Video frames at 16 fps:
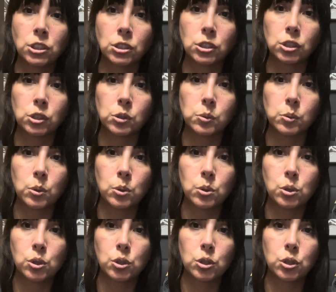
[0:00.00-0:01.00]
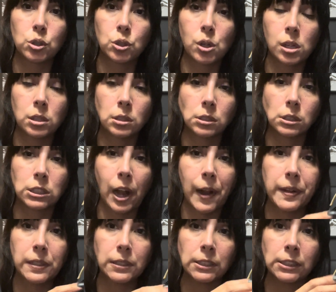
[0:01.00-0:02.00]
swoosh,
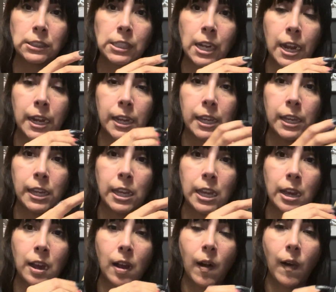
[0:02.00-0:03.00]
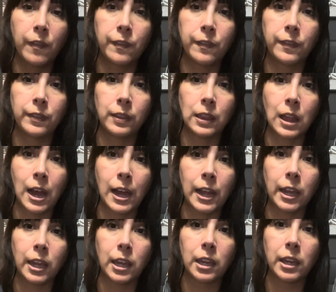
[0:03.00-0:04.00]
the Nike Fly
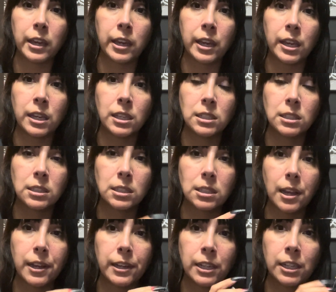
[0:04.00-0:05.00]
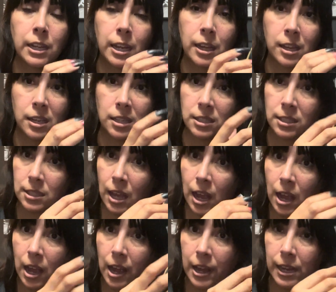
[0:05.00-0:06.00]
Ease in a
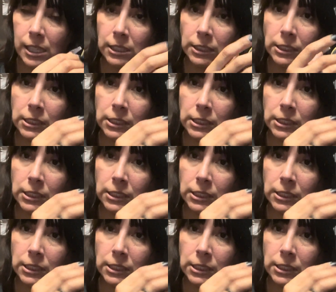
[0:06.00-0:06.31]
size